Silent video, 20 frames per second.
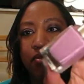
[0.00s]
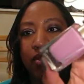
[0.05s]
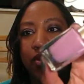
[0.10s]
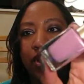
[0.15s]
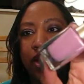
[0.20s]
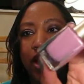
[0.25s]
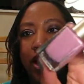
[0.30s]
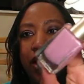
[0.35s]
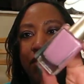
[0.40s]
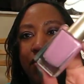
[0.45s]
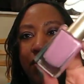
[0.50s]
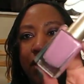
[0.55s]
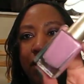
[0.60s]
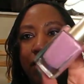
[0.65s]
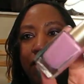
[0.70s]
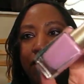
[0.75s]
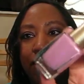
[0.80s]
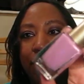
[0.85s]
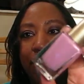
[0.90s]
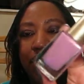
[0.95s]
kind of a
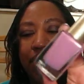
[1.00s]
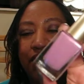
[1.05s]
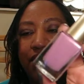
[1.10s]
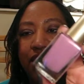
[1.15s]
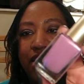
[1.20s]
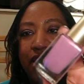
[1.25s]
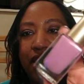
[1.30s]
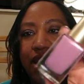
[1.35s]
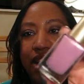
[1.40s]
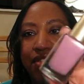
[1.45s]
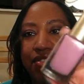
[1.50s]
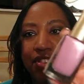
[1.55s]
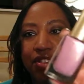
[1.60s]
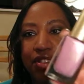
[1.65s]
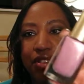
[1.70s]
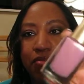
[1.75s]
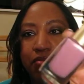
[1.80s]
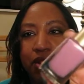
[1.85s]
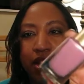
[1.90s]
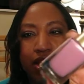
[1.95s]
color, kind of a
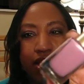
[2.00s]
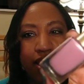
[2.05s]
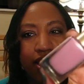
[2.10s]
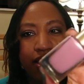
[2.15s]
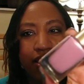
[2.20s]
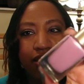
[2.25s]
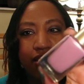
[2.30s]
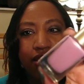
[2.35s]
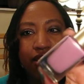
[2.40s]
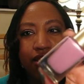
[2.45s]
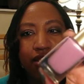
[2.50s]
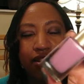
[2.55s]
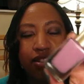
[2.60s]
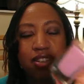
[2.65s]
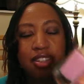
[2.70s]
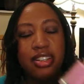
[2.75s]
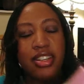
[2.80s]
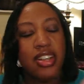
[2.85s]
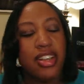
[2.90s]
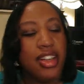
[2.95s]
lavender pink kind of
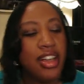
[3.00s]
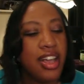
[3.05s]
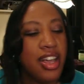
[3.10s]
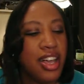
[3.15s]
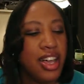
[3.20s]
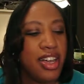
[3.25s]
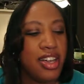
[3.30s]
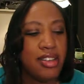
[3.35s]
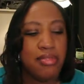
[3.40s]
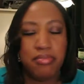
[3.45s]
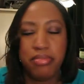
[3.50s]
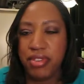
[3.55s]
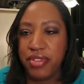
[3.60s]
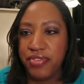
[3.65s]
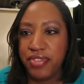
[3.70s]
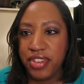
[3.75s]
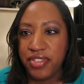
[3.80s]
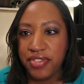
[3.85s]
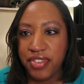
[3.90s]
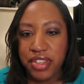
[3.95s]
color,
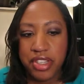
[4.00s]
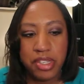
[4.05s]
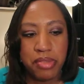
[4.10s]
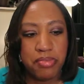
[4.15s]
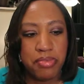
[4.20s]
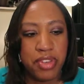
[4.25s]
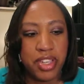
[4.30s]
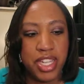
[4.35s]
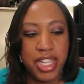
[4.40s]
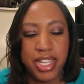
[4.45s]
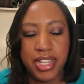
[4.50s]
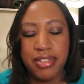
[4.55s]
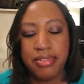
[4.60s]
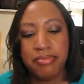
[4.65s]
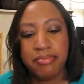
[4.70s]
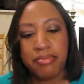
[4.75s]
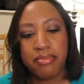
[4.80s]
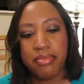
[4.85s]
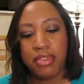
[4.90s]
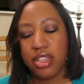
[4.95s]
perfect for spring.
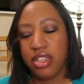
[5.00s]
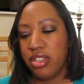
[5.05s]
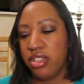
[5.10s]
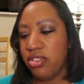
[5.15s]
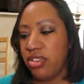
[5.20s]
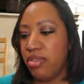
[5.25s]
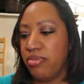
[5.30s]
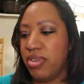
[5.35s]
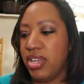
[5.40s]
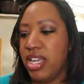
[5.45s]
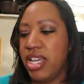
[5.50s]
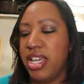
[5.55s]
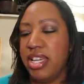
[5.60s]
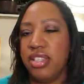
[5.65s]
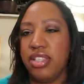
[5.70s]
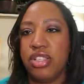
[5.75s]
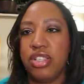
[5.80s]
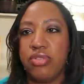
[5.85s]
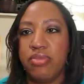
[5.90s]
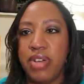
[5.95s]
So I went ahead
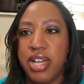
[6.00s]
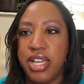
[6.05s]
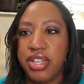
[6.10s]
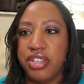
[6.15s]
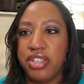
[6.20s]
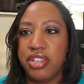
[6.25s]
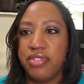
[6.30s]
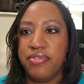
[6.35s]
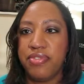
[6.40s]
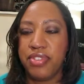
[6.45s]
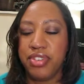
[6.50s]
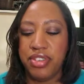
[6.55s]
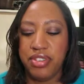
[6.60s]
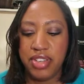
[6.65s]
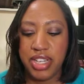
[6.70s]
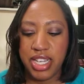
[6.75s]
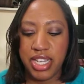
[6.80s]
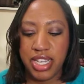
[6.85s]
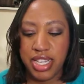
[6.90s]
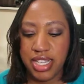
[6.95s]
and swatched it for you
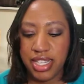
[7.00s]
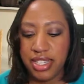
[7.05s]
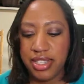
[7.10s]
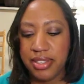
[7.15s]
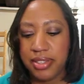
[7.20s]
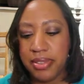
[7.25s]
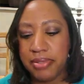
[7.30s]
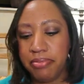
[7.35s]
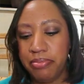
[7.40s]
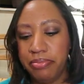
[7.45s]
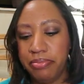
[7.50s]
guys,